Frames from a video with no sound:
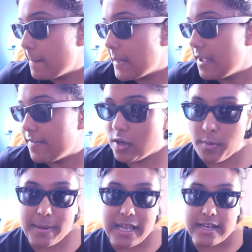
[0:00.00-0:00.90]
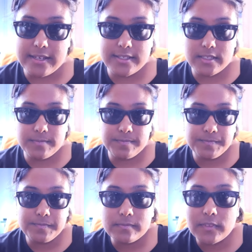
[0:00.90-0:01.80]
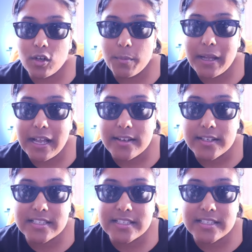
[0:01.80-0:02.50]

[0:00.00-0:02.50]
yeah, they're not bad. They're not bad,